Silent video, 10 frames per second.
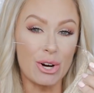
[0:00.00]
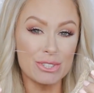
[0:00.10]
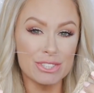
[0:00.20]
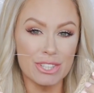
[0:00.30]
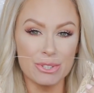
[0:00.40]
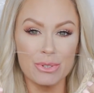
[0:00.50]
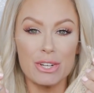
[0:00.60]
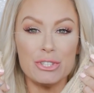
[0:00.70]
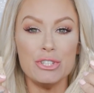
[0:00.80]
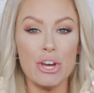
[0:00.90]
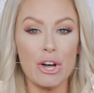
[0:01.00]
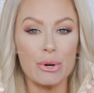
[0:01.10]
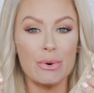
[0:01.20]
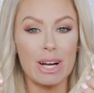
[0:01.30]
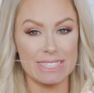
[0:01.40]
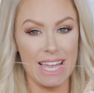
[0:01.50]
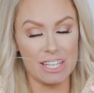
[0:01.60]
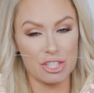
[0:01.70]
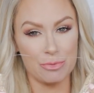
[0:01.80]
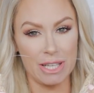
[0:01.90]
also no
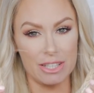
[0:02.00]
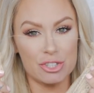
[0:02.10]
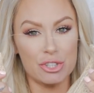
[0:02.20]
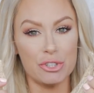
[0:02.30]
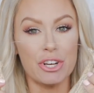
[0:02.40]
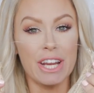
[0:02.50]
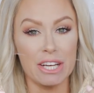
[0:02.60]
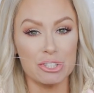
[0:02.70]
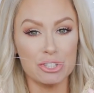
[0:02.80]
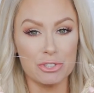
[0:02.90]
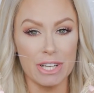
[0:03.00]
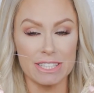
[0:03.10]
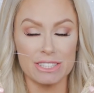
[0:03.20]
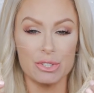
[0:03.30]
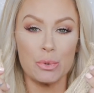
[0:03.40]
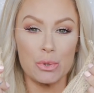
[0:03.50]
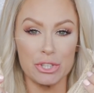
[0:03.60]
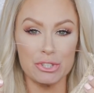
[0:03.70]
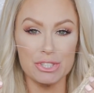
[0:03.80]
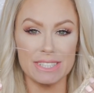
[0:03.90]
attachment to your hair strands or
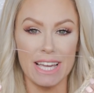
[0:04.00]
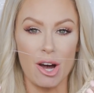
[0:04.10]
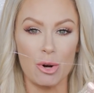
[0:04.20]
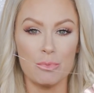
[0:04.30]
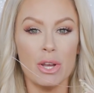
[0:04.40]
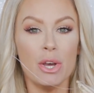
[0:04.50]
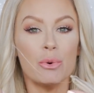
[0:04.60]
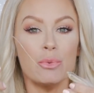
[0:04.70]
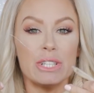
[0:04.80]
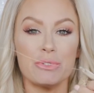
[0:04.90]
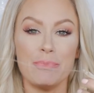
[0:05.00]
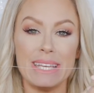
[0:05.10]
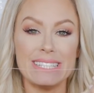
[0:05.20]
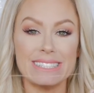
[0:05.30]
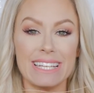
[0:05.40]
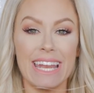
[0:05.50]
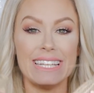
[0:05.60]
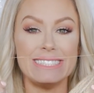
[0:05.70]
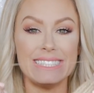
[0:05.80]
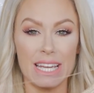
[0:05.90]
your scalp, which makes it
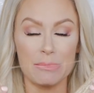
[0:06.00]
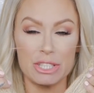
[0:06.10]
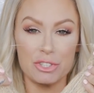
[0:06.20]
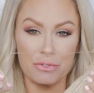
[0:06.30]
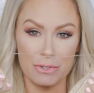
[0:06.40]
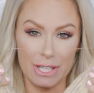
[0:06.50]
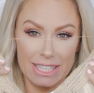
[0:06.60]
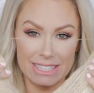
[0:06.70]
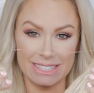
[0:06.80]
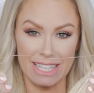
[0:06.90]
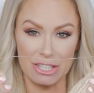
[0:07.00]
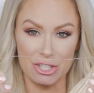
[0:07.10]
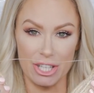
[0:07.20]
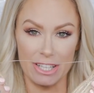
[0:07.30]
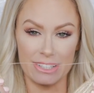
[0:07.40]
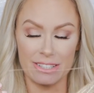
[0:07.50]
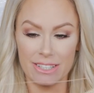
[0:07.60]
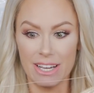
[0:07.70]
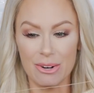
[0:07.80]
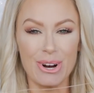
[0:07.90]
a damage-free extension.
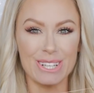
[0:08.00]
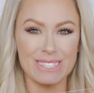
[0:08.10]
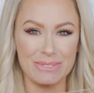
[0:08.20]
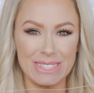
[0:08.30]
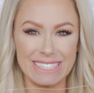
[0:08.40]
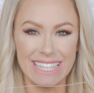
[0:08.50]
How awesome is